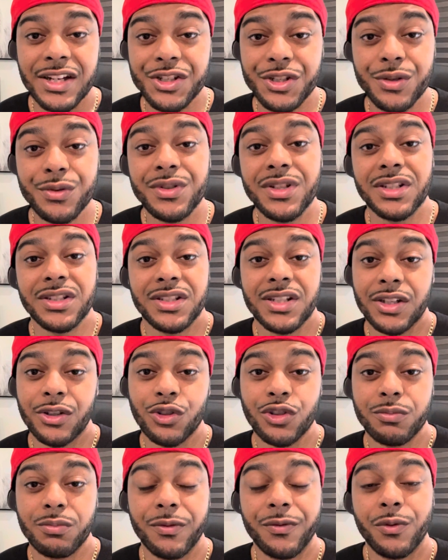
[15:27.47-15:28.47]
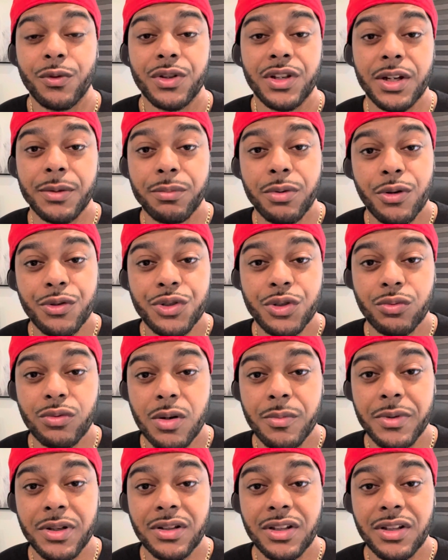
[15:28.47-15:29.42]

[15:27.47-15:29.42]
choosing signals before they approach a woman.